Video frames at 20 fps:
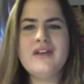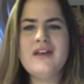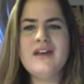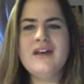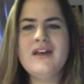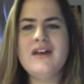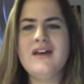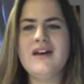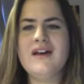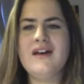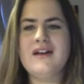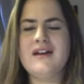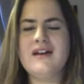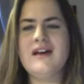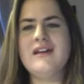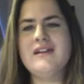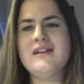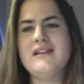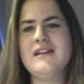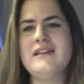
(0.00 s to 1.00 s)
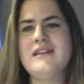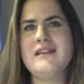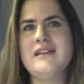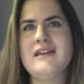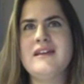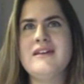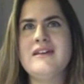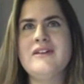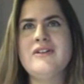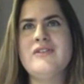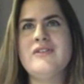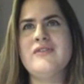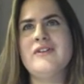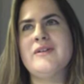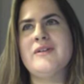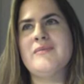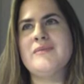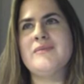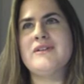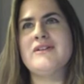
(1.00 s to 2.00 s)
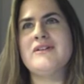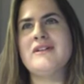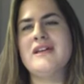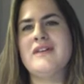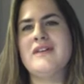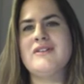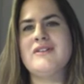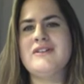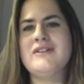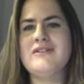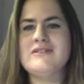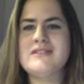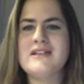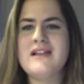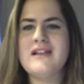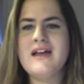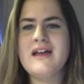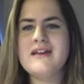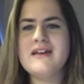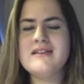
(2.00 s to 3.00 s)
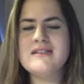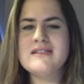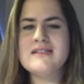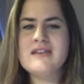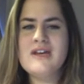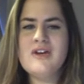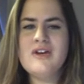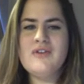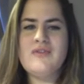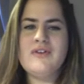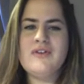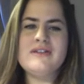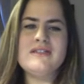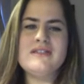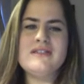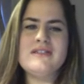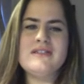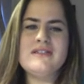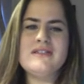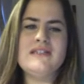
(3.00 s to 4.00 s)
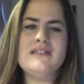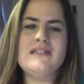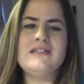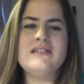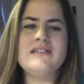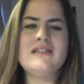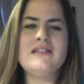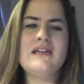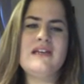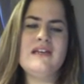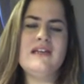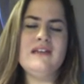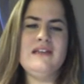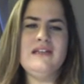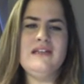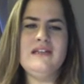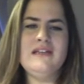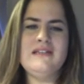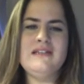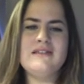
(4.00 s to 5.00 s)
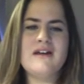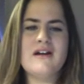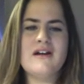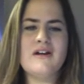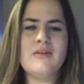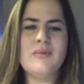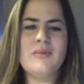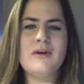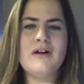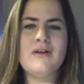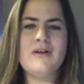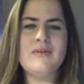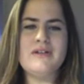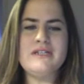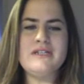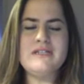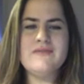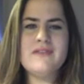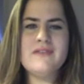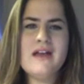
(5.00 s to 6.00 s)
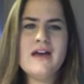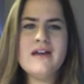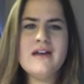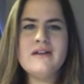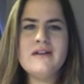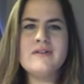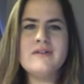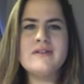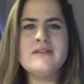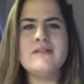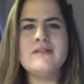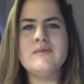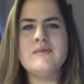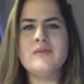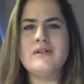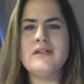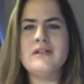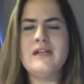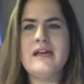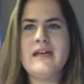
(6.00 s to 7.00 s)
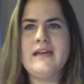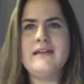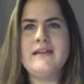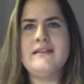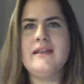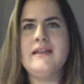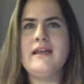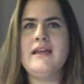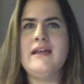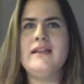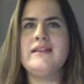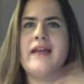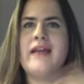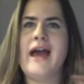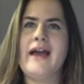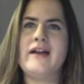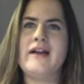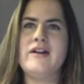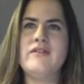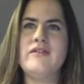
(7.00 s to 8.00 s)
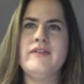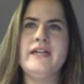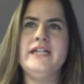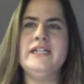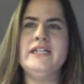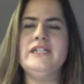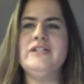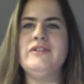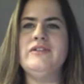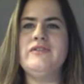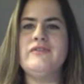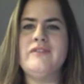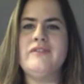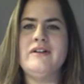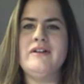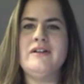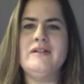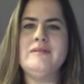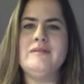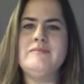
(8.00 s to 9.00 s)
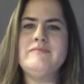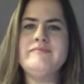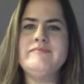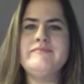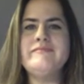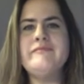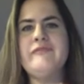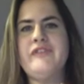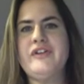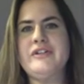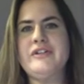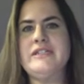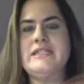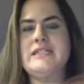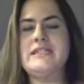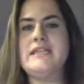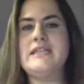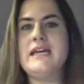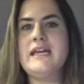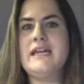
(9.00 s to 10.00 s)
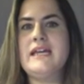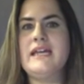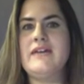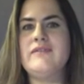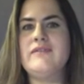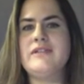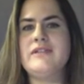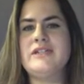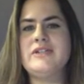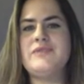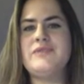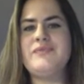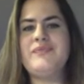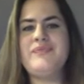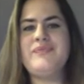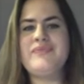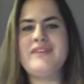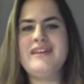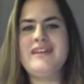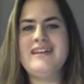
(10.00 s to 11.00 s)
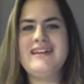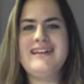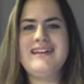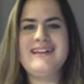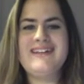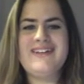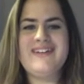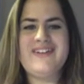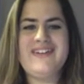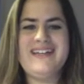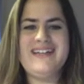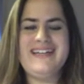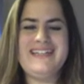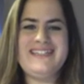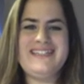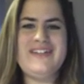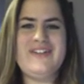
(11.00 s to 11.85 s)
kind of like the hill from 3rd Avenue to Lex versus the soccer ball, which is flatter, which is more like the lack of hill from 1st to 2nd Avenue. Okay, so